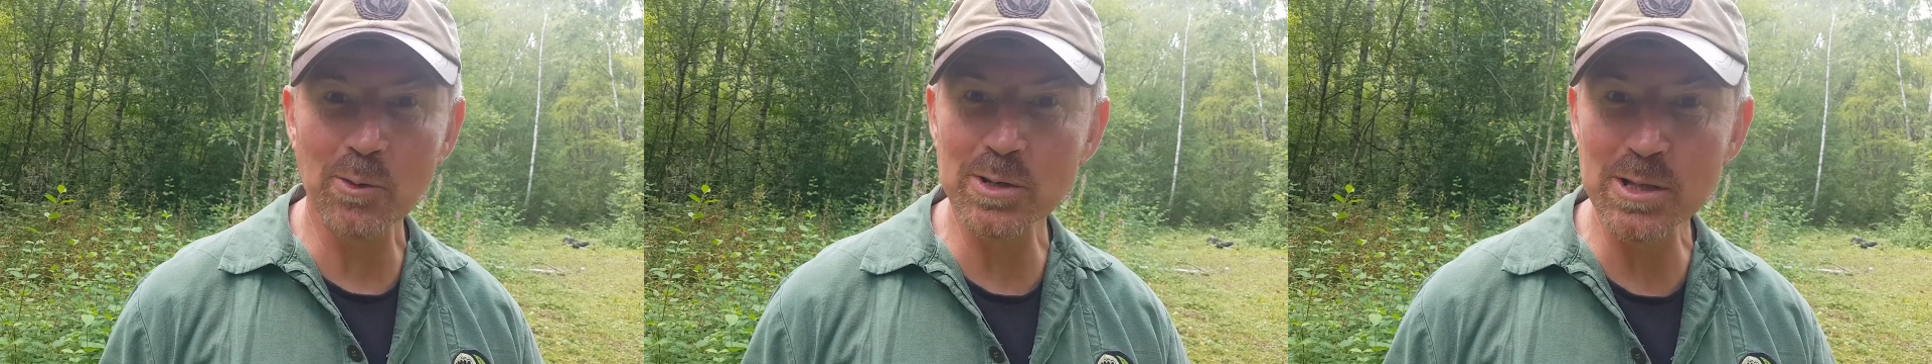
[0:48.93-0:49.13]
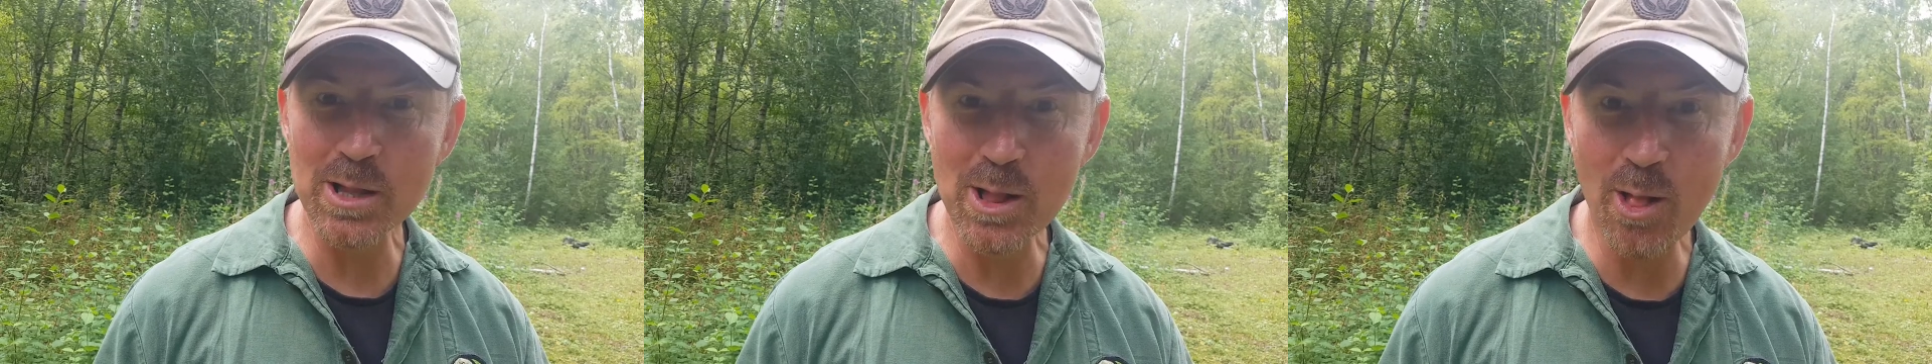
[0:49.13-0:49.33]

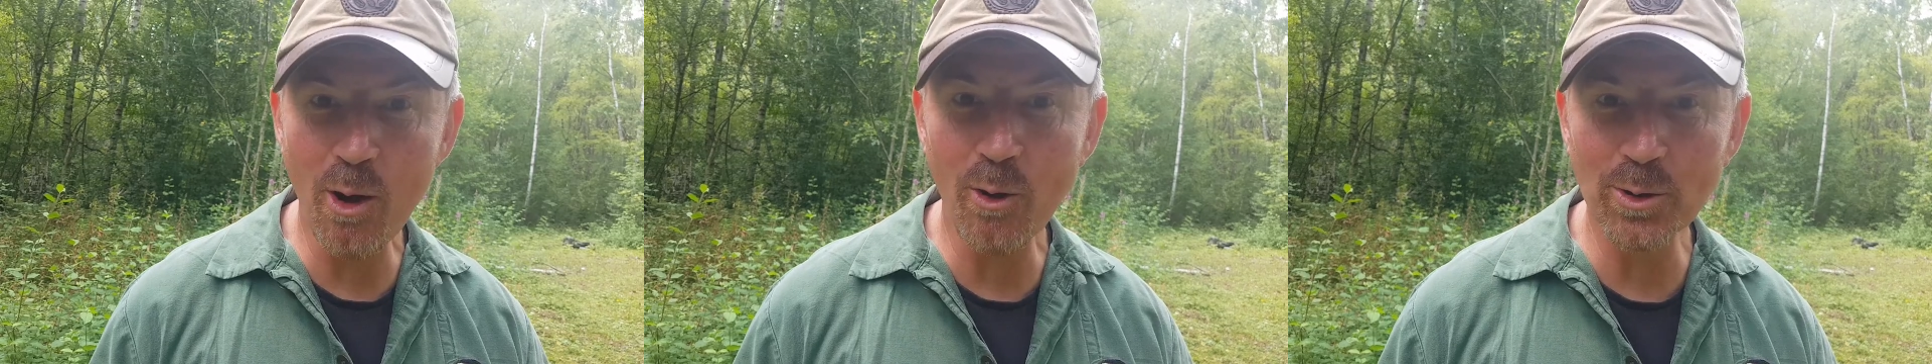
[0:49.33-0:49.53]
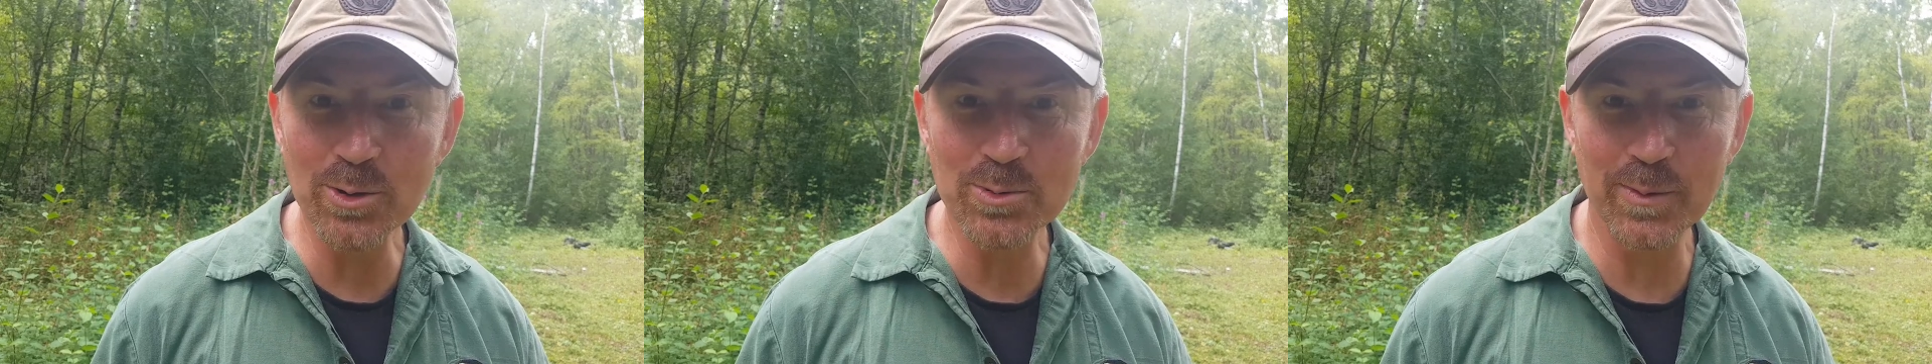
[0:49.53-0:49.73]
as
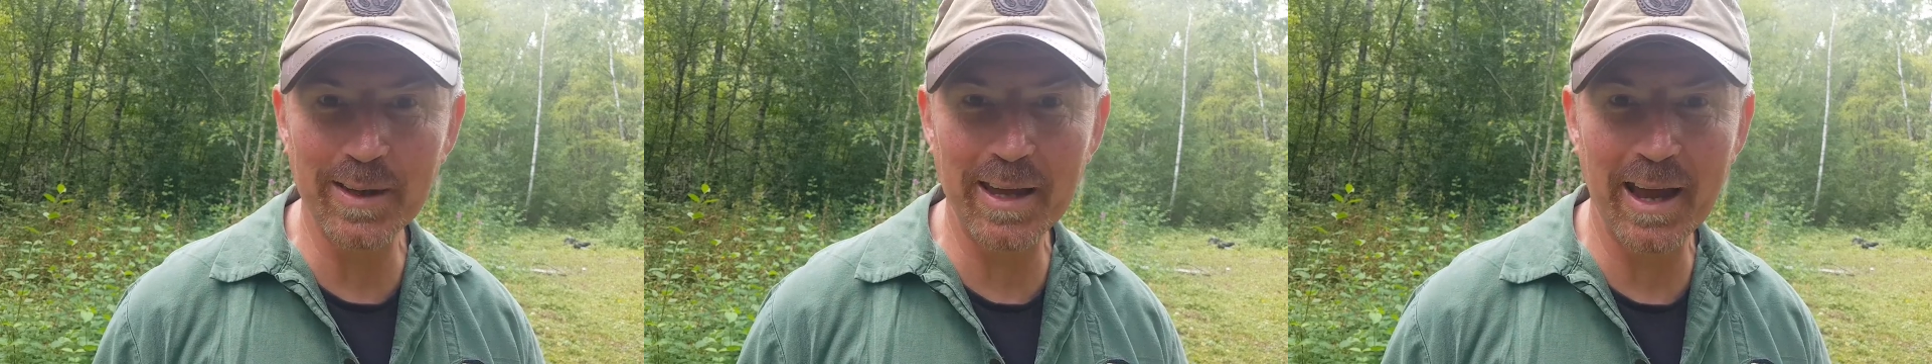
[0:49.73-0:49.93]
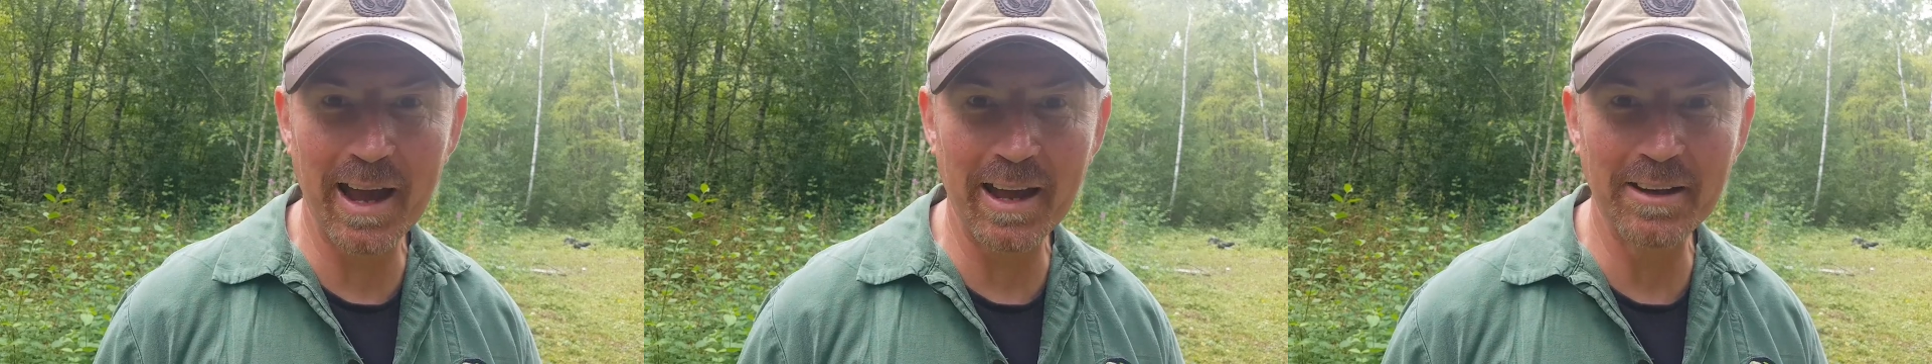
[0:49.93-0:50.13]
long as we
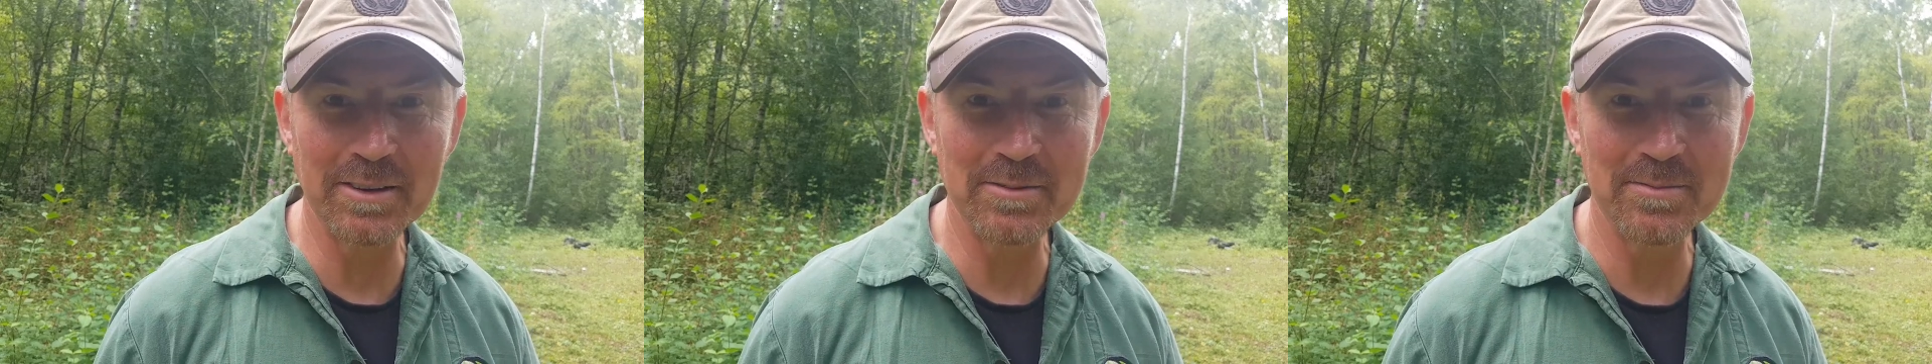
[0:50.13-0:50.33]
can.